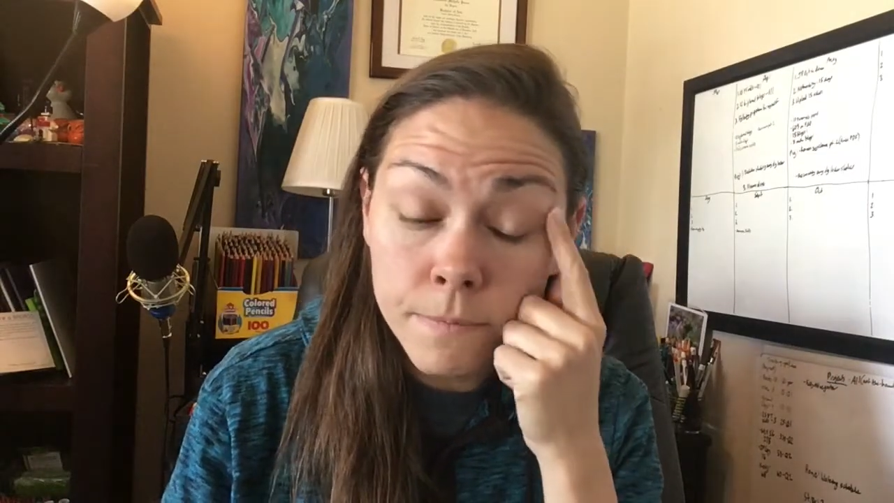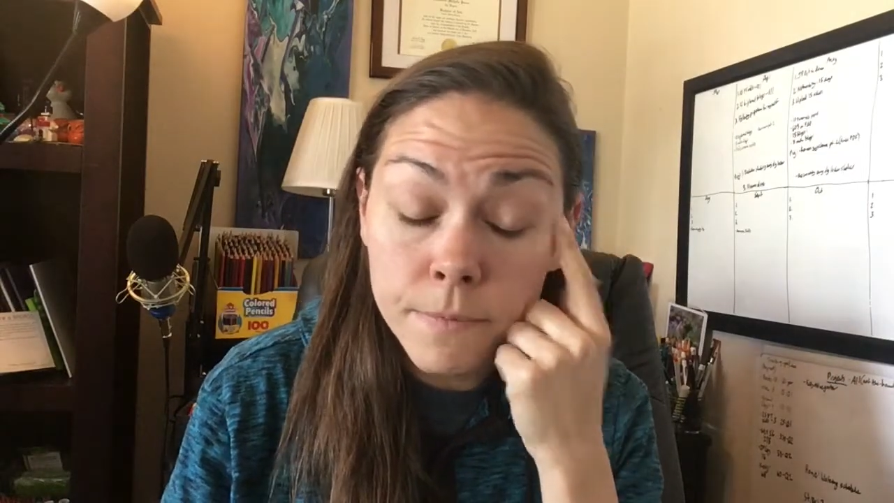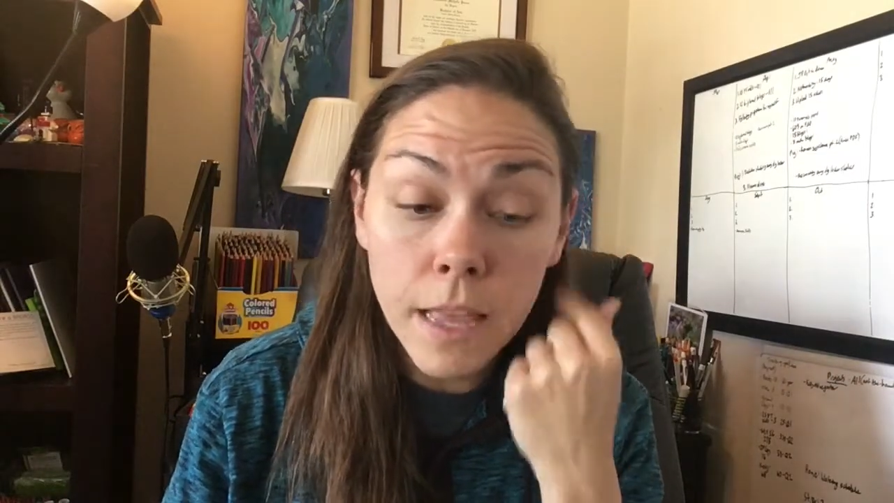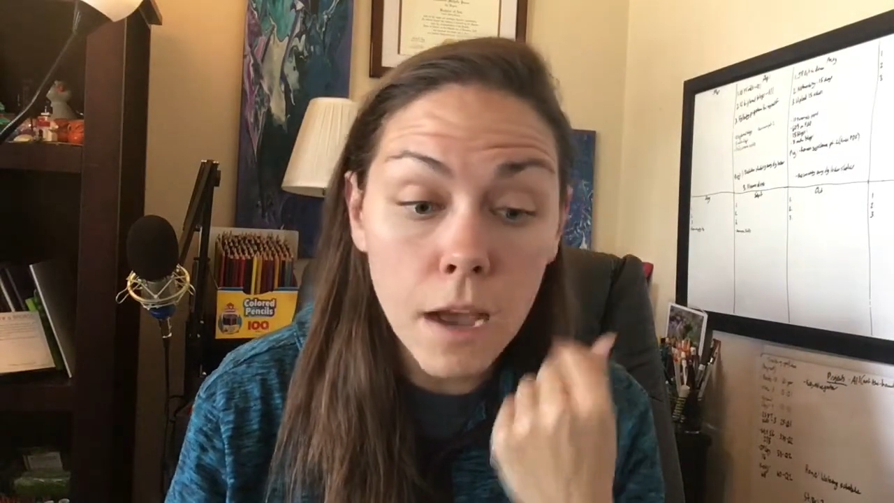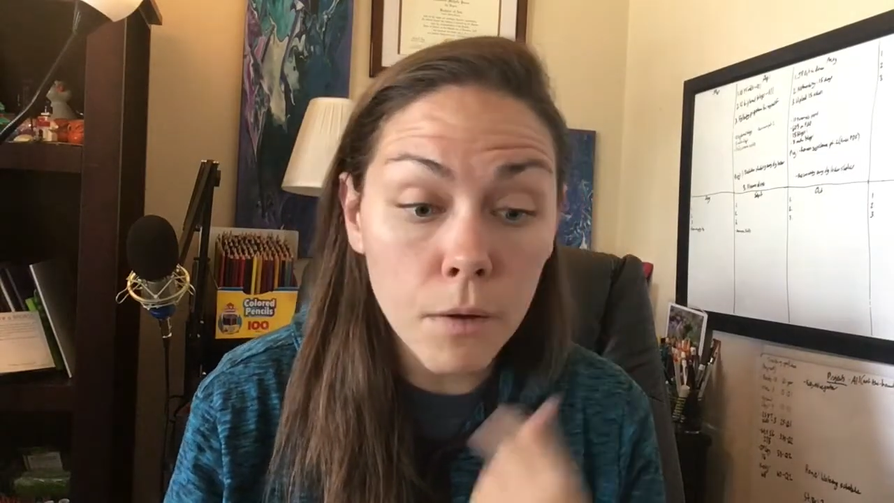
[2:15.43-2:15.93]

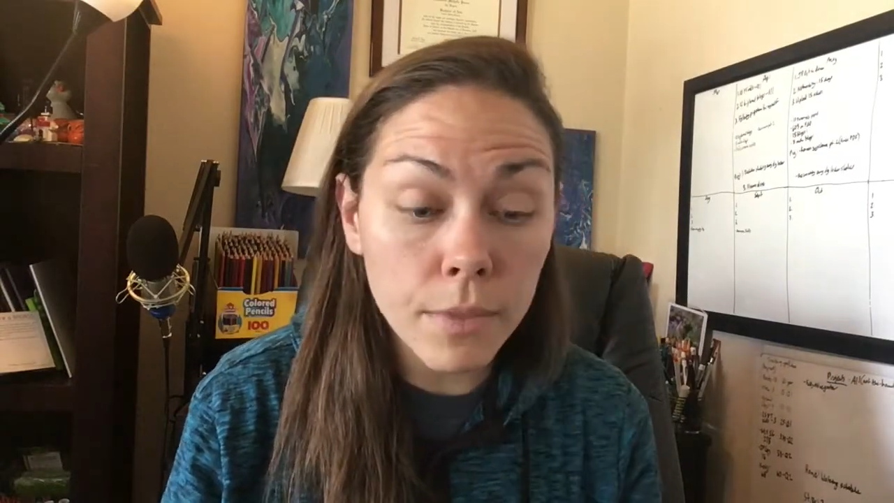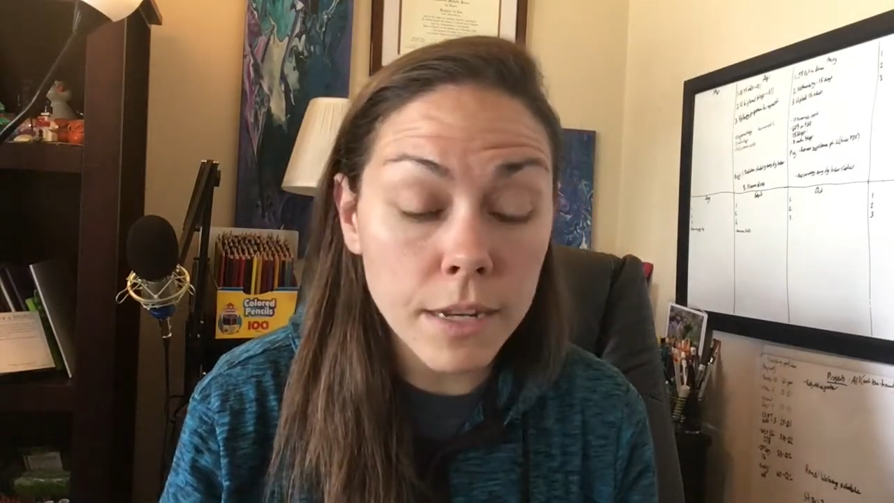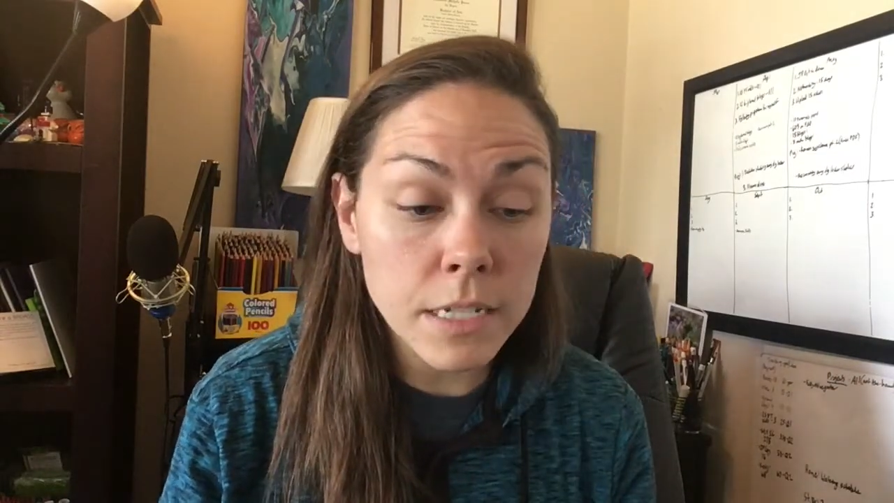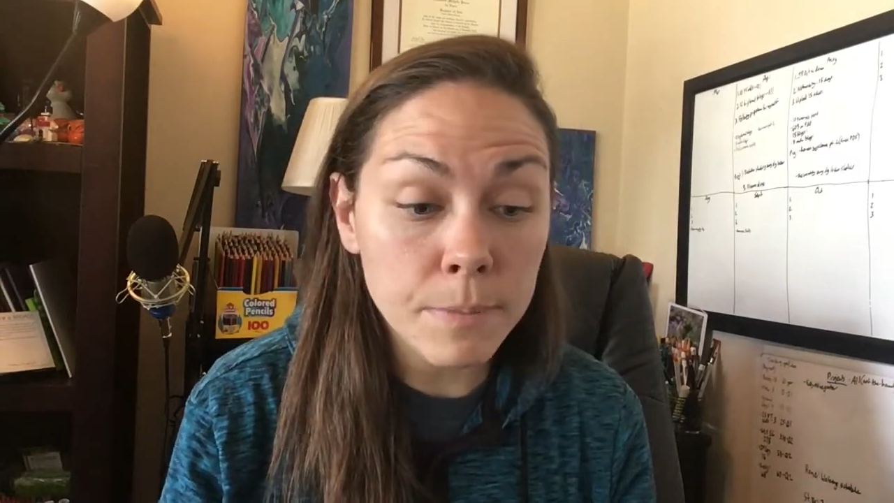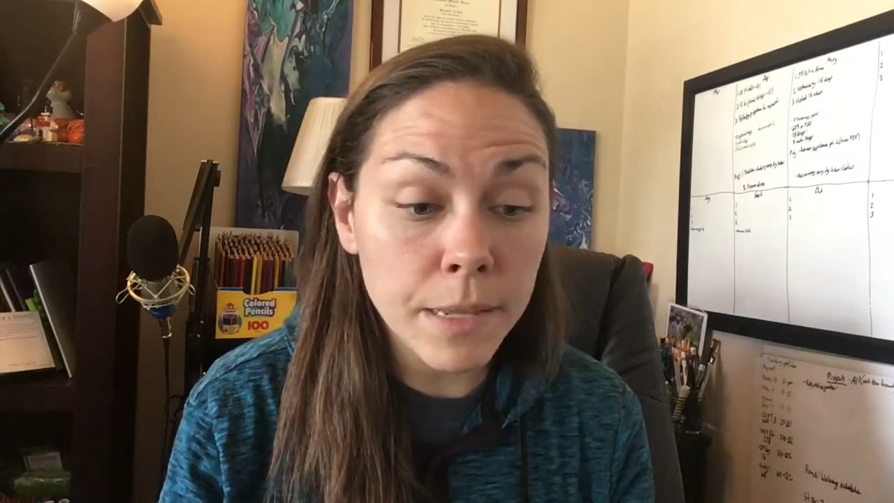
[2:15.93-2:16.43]
Now, that
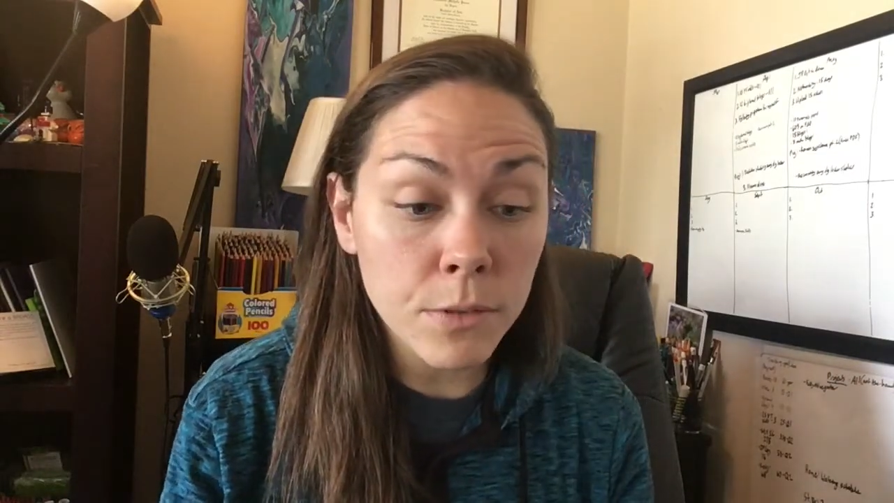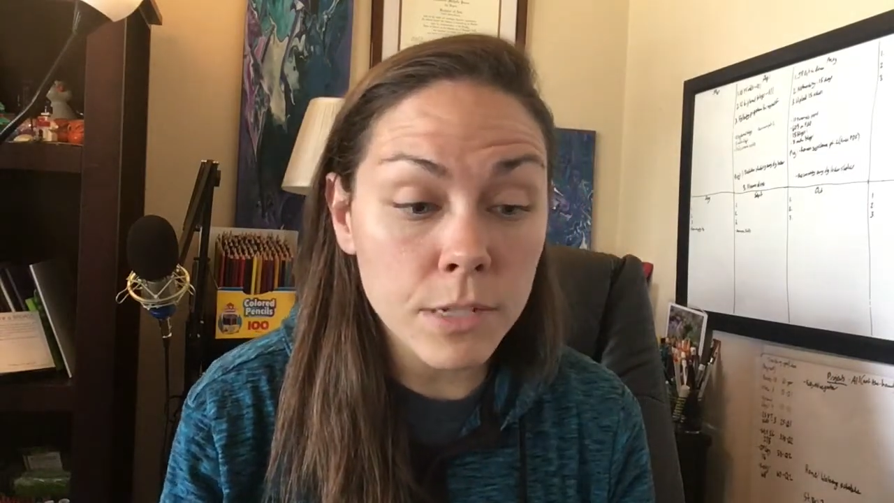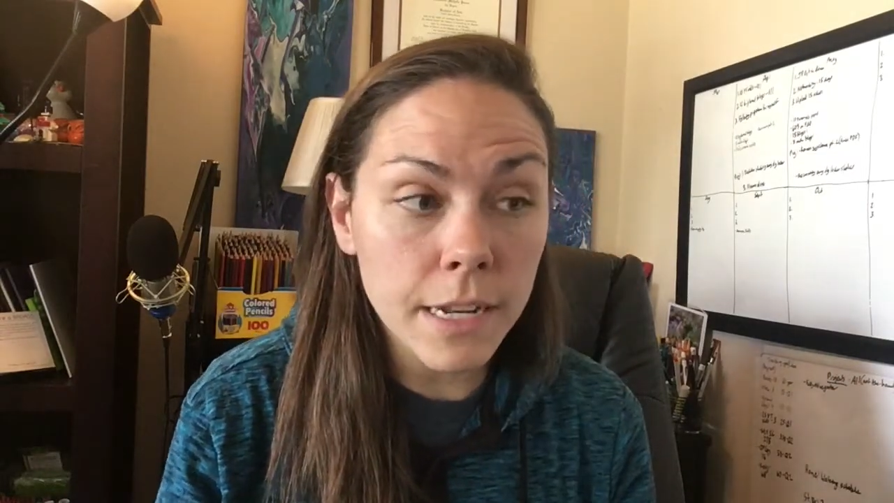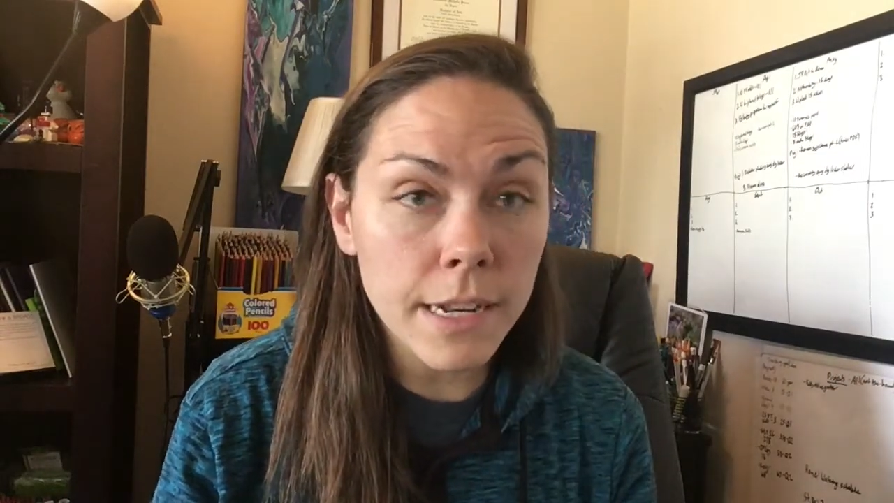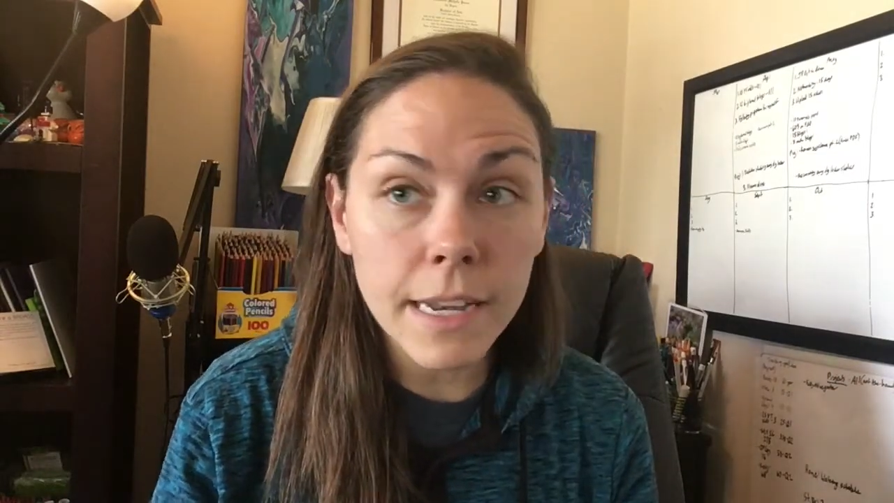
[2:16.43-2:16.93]
doesn't mean you
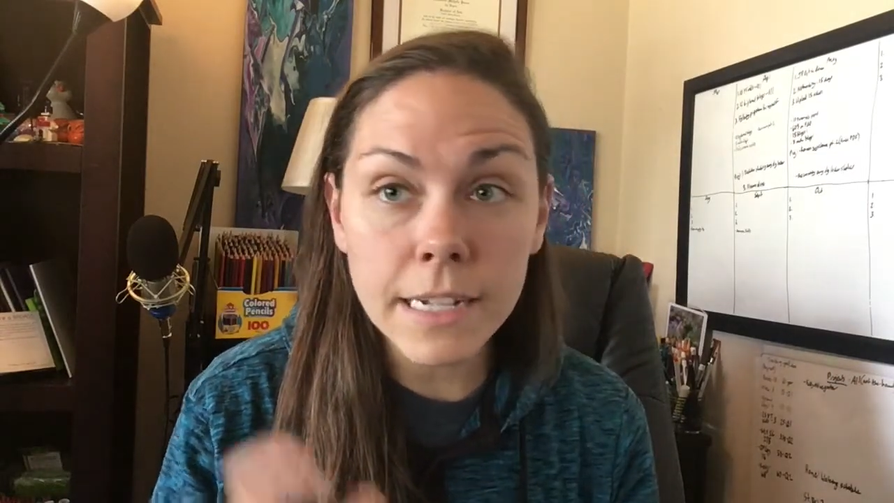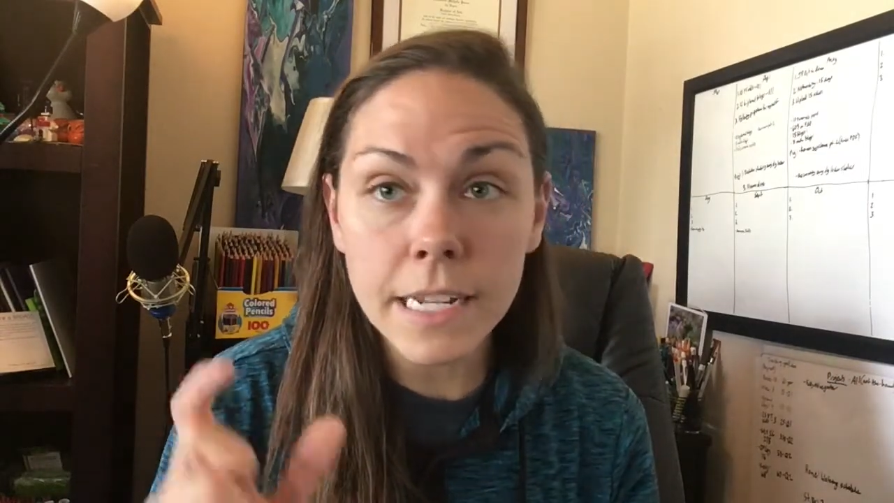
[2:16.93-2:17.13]
need